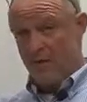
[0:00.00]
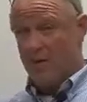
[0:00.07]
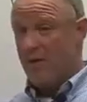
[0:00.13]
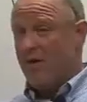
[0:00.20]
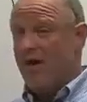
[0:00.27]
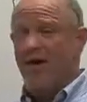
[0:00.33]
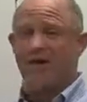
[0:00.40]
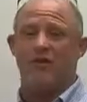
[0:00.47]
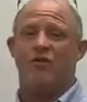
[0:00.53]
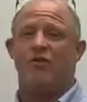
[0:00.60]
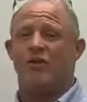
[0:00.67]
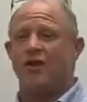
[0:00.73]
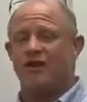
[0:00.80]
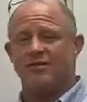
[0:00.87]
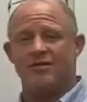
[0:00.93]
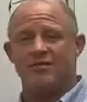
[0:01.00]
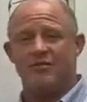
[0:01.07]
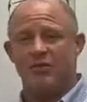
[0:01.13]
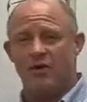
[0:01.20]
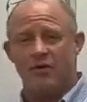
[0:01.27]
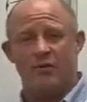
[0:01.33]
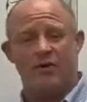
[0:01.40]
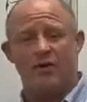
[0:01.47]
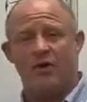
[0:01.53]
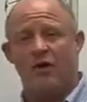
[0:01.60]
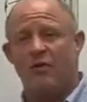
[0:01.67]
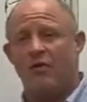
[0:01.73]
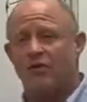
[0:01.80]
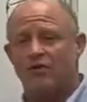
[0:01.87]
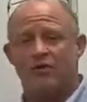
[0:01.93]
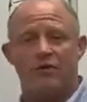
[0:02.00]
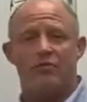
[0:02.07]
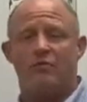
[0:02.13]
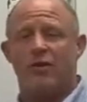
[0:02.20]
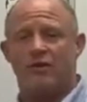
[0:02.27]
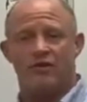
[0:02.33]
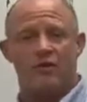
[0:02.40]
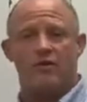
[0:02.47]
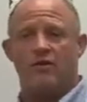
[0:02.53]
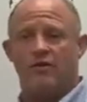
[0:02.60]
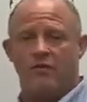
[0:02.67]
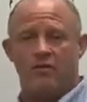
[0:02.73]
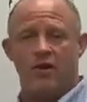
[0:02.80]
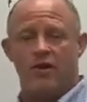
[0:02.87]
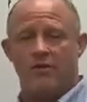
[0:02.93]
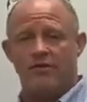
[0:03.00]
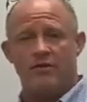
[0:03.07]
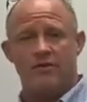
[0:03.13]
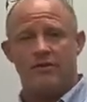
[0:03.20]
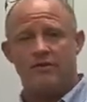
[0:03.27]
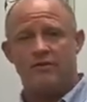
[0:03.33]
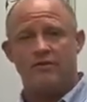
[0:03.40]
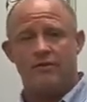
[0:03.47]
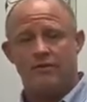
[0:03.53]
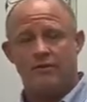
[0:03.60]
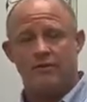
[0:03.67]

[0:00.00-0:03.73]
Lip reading: them. I can look at you and pretty well know what your budget goal range is.